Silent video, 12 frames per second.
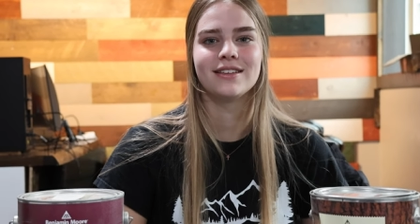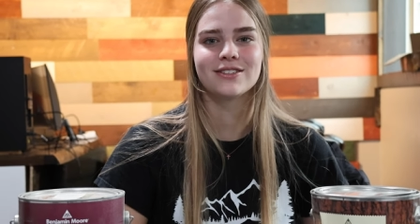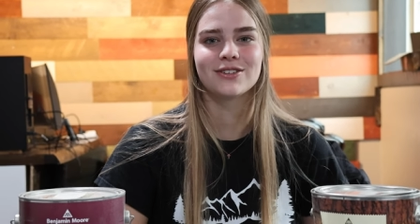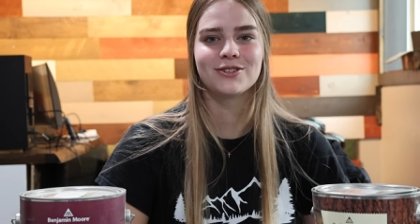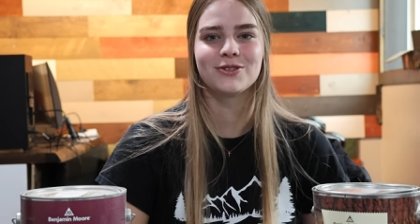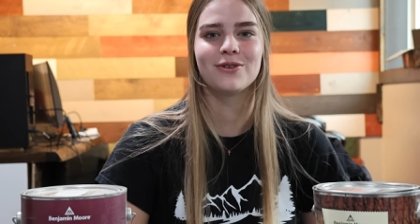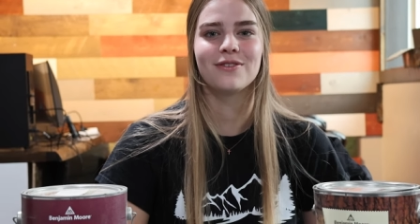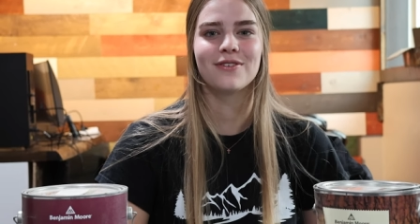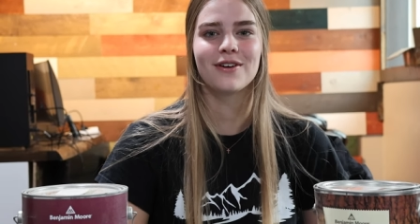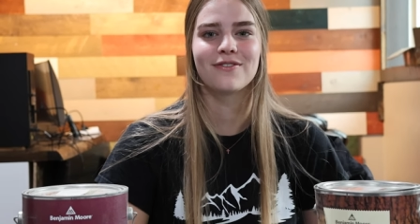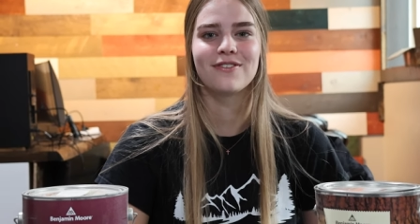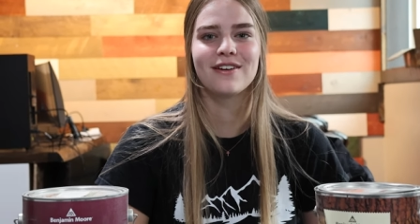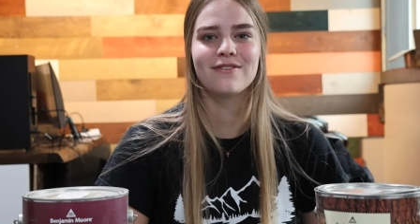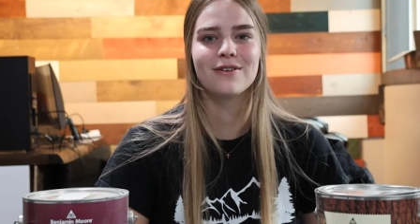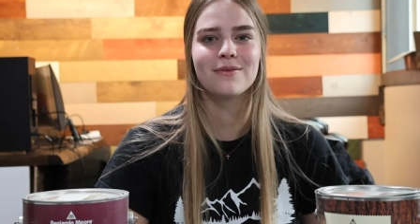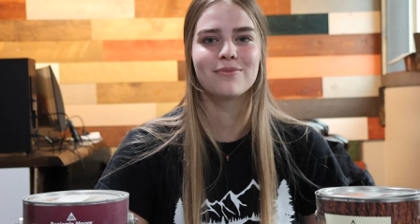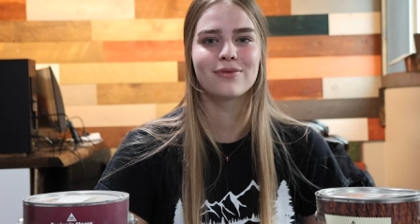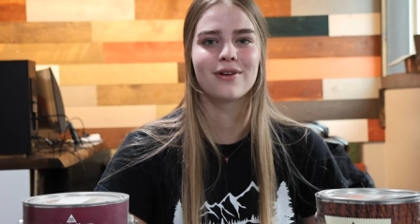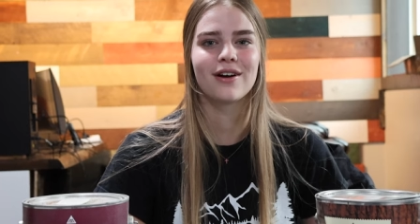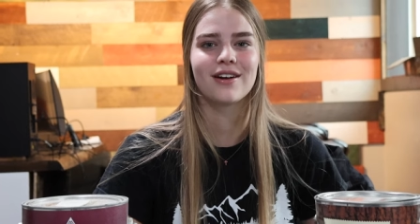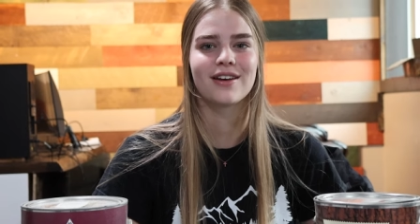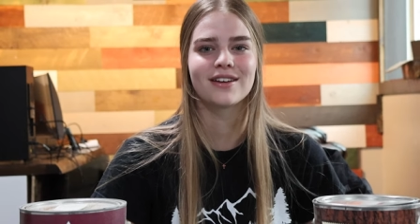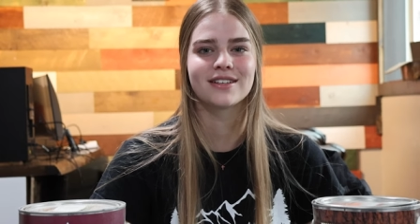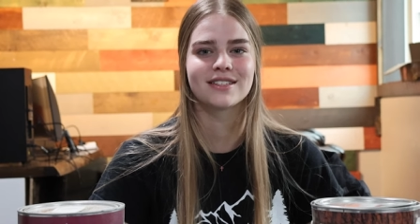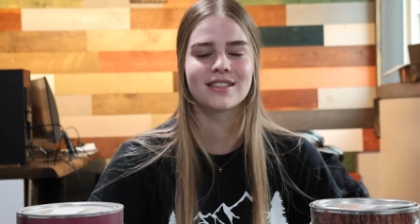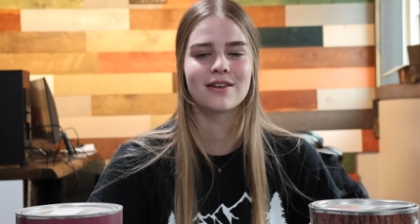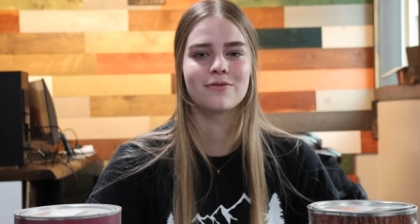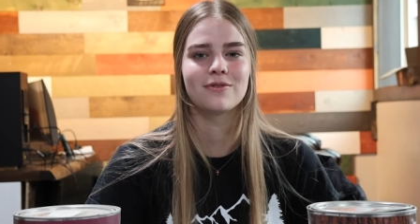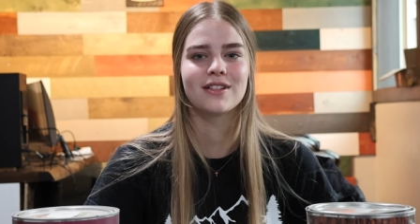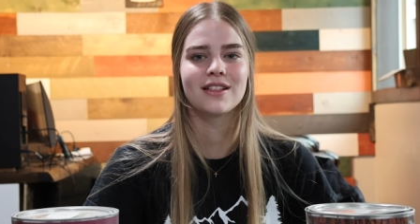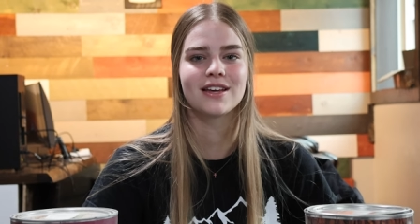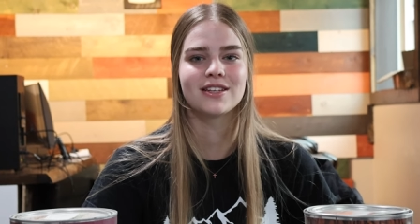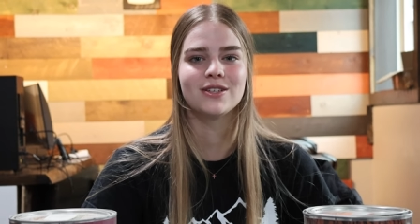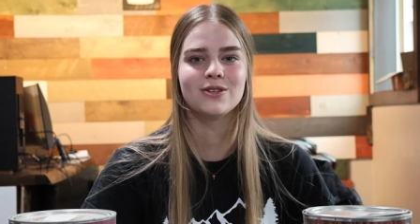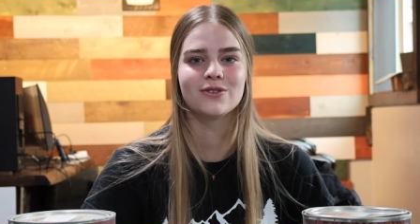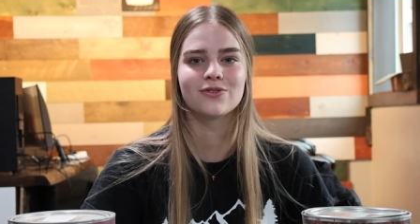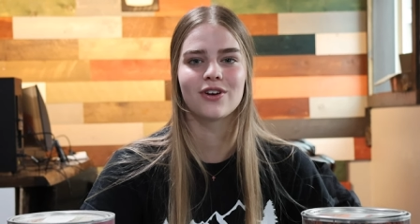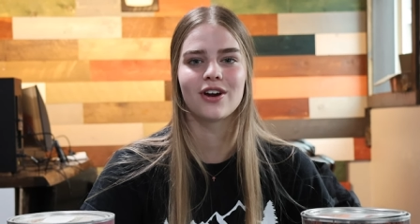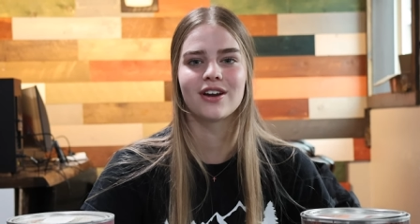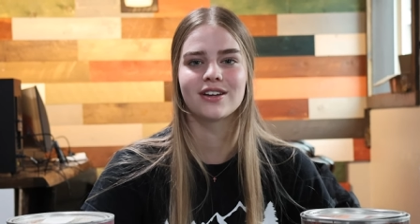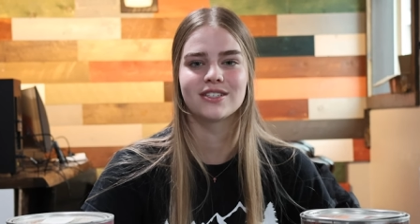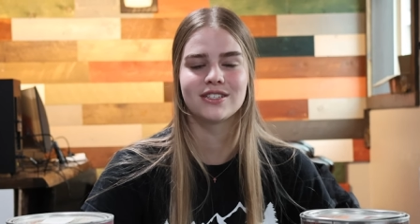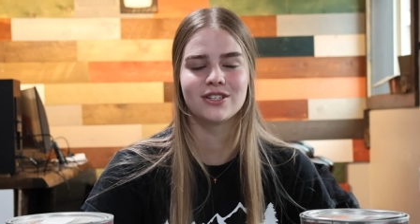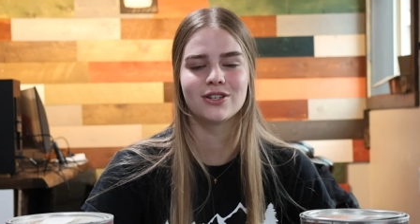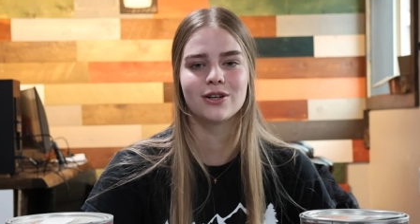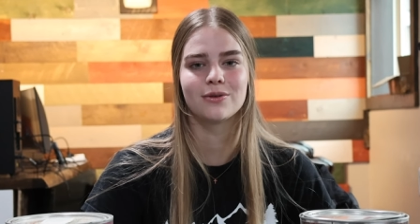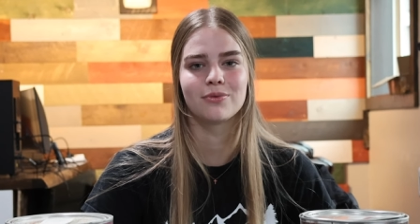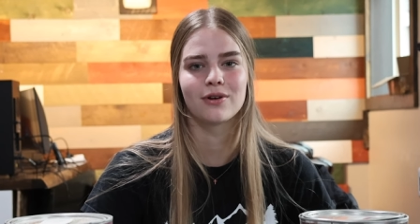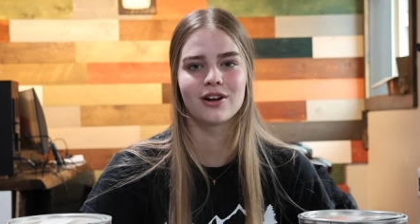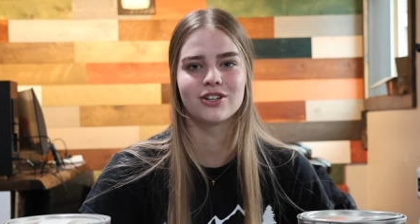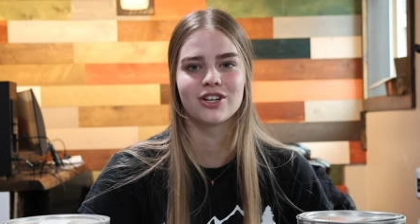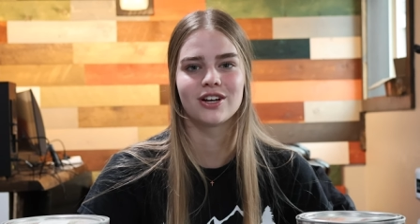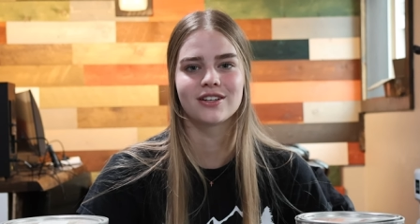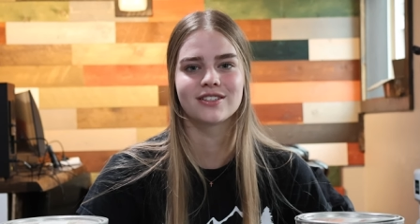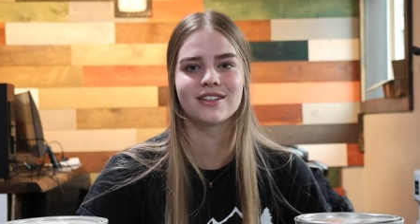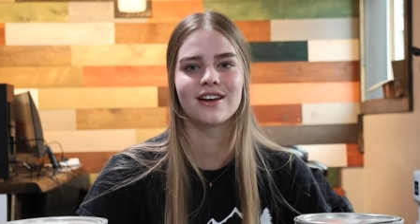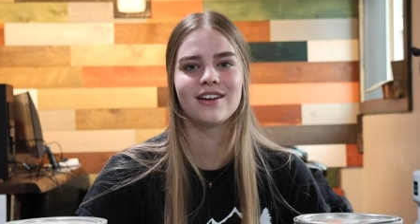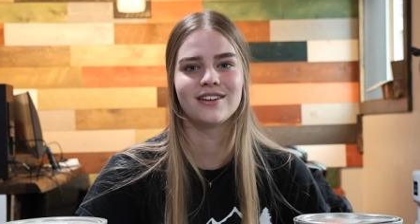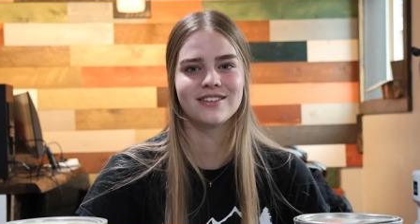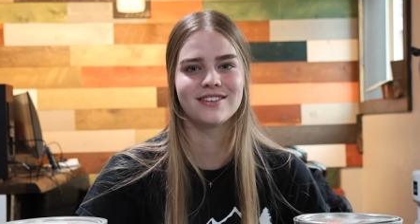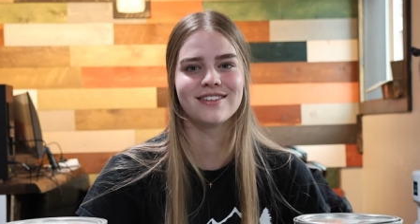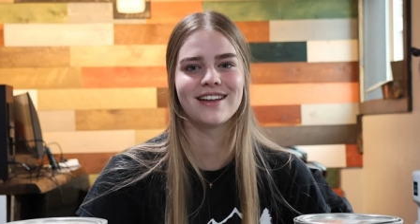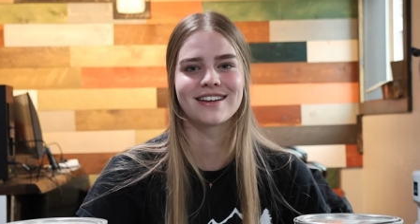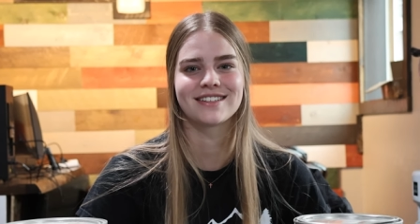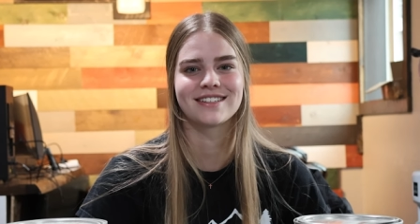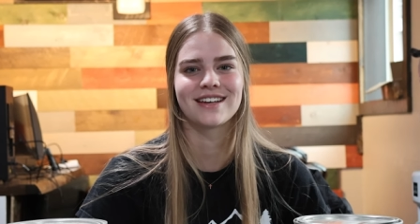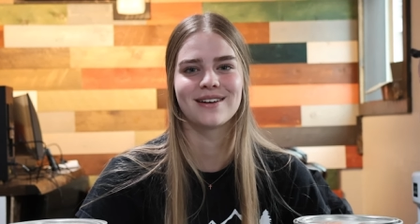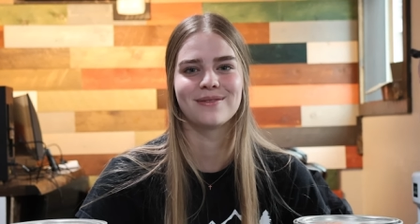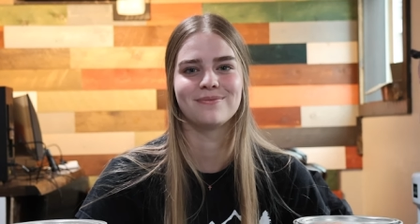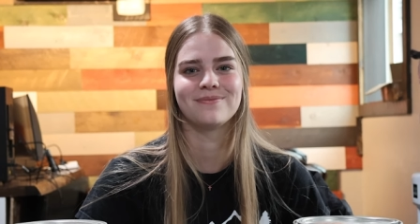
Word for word: these are two of our favorite products that we like to use for our exterior projects. Until next time,